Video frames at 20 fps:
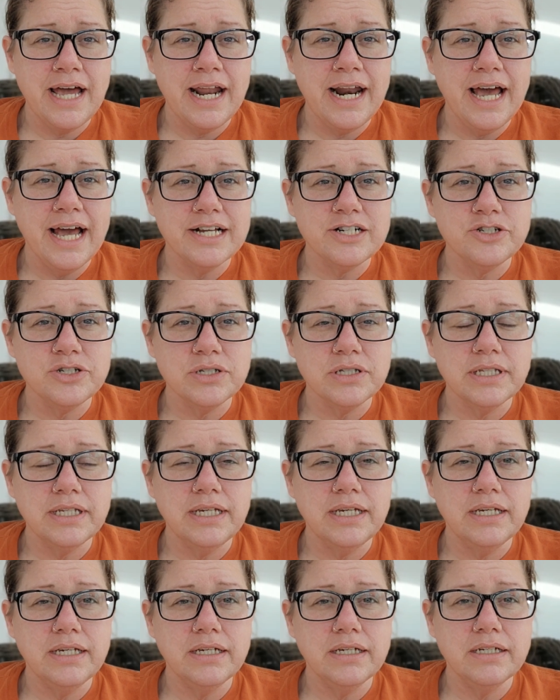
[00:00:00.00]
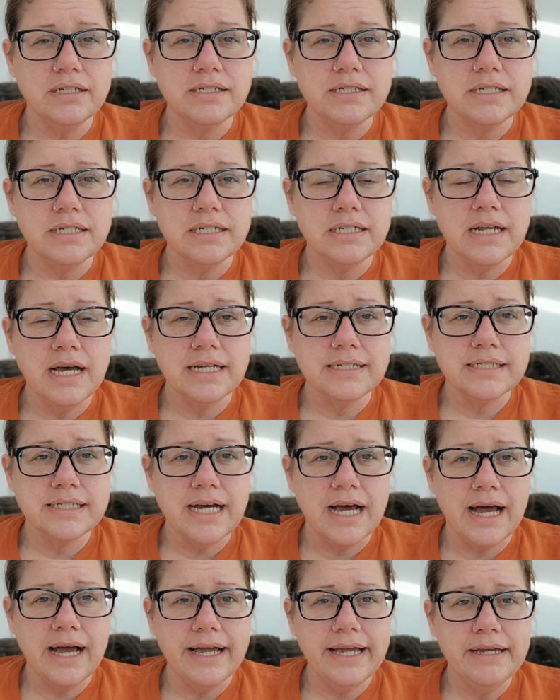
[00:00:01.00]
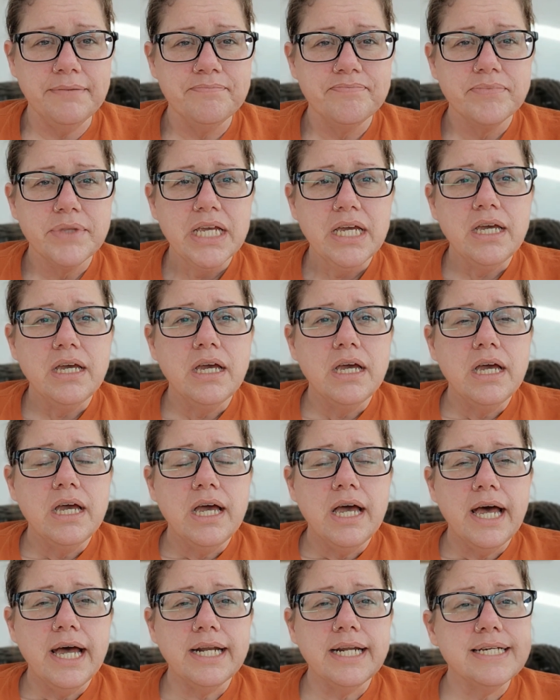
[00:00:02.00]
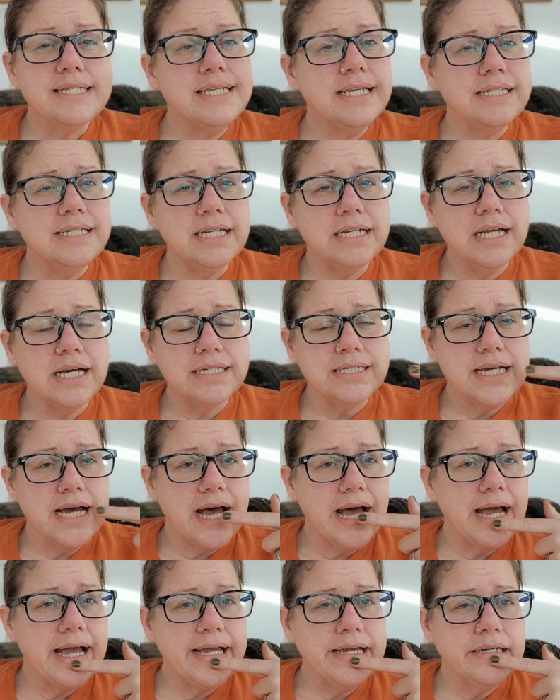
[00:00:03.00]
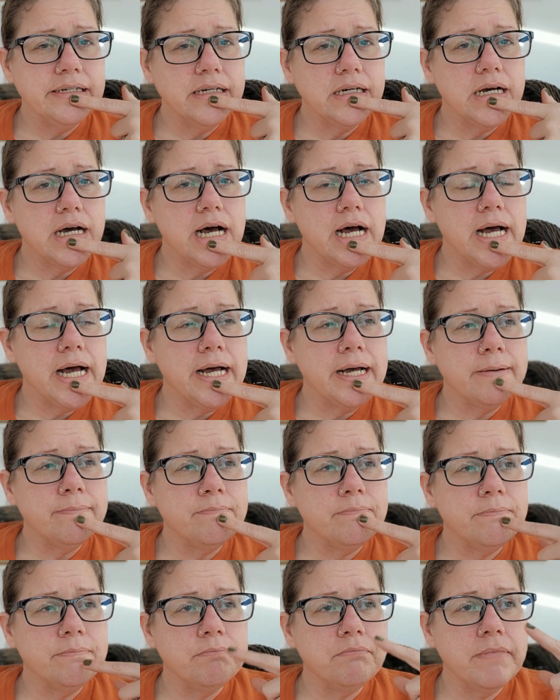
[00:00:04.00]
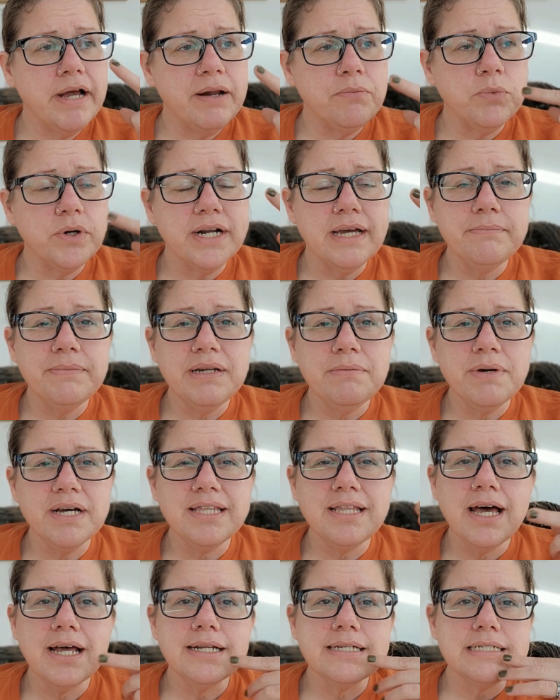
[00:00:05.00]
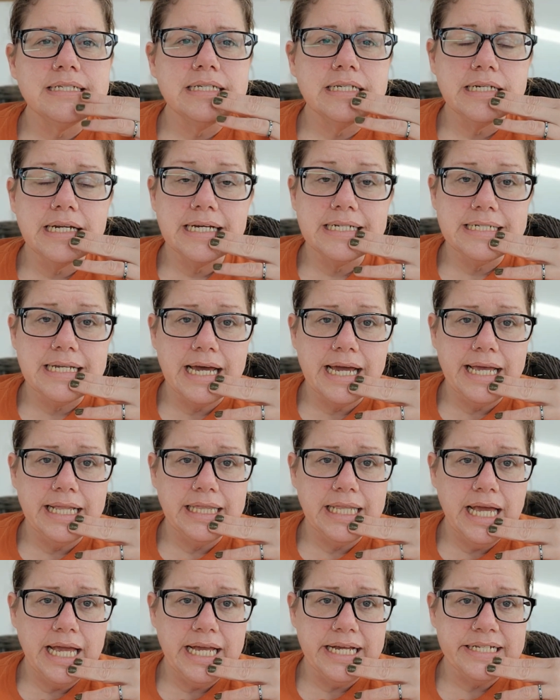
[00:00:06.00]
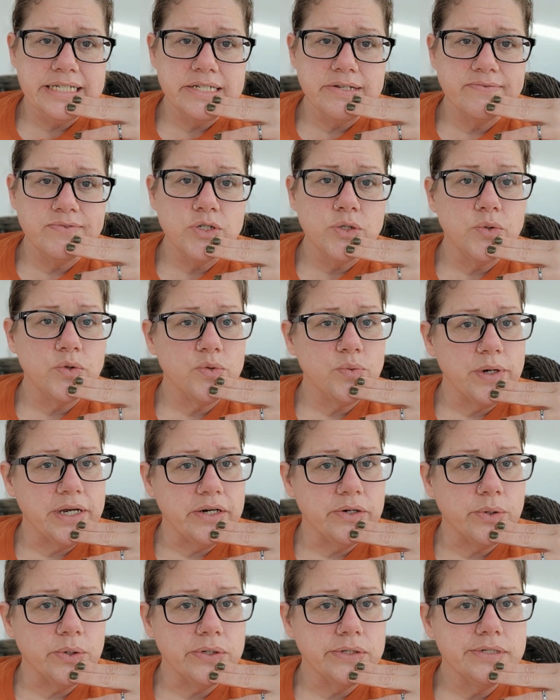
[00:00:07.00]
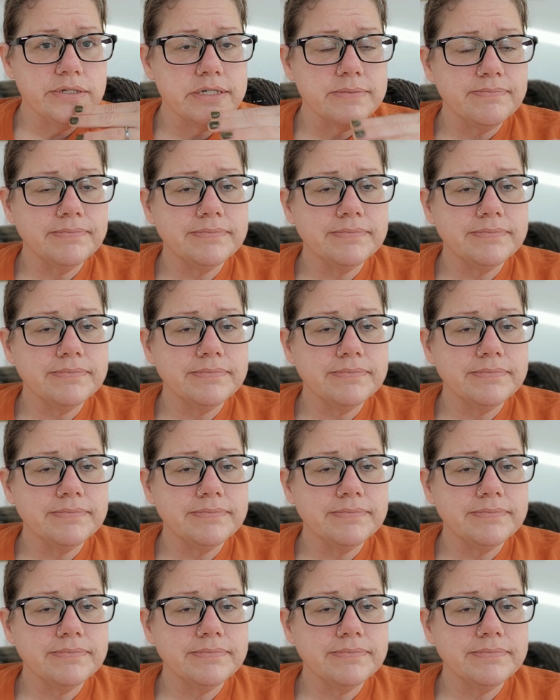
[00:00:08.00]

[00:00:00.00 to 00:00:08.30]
actually did not die. And I say did not die. And what I mean by that is did not die at the hands of 2-3-year-olds.